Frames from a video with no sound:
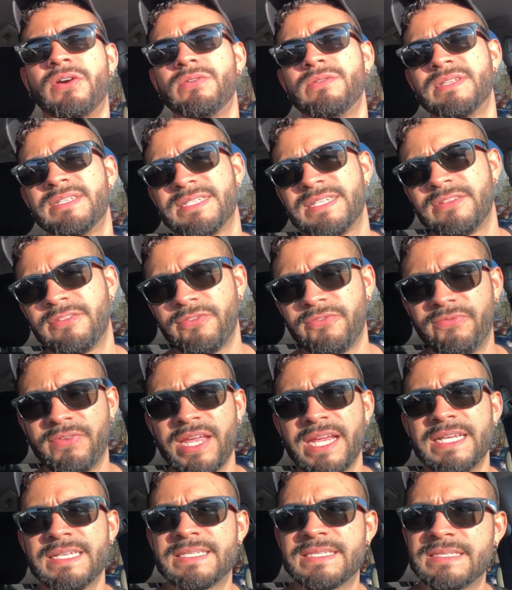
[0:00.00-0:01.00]
phones in their
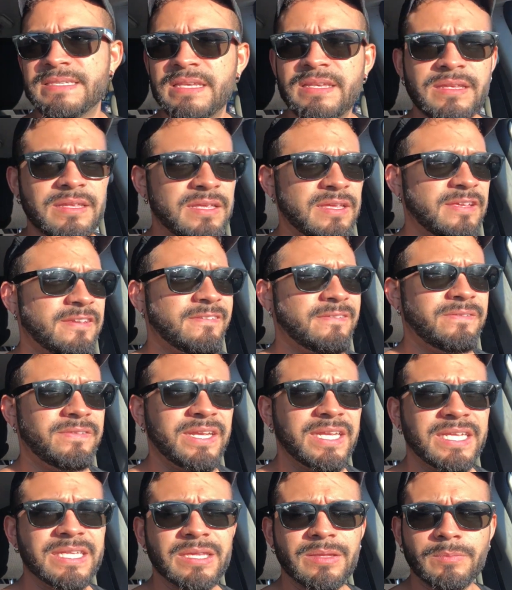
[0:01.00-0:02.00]
face,
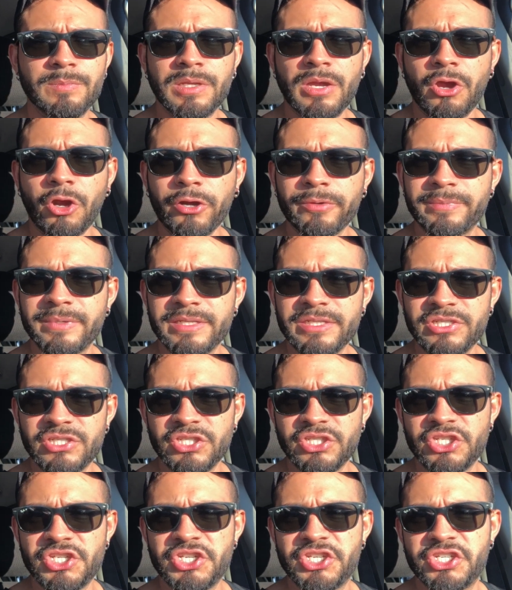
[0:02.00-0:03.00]
feeding them
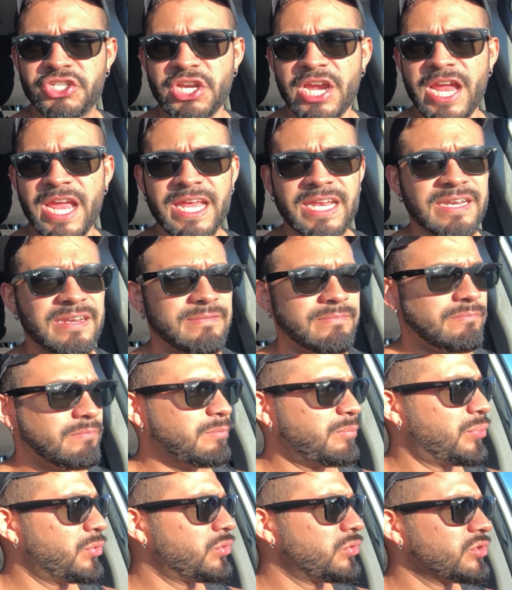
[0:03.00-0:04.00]
garbage and shit and
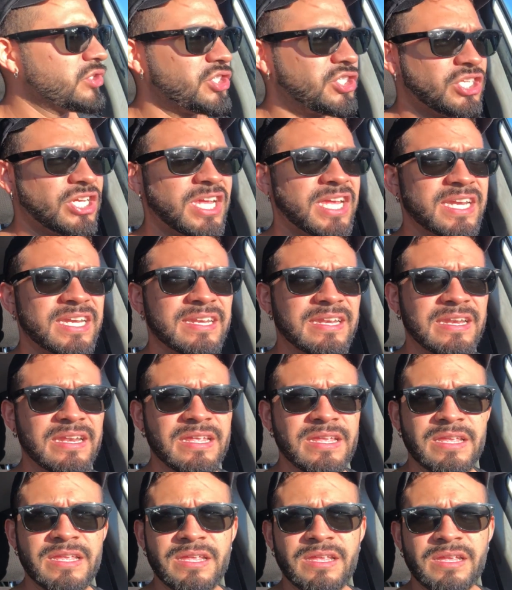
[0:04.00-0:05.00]
bullshit.
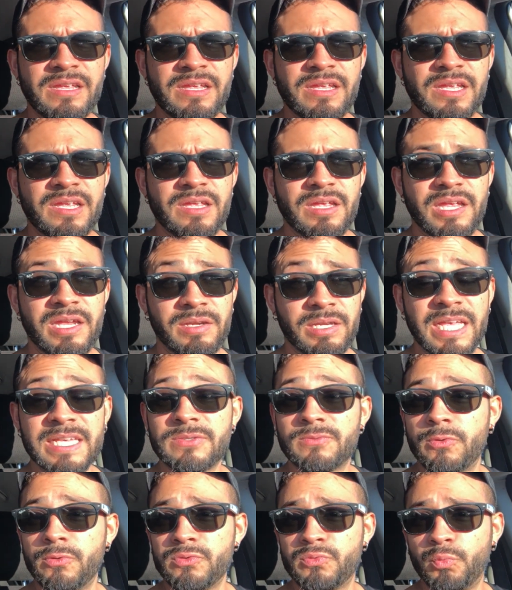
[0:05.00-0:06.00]
And
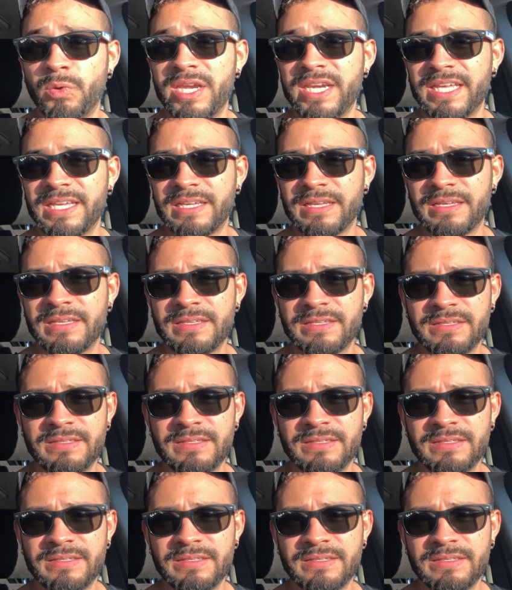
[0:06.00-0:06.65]
guess who's winning?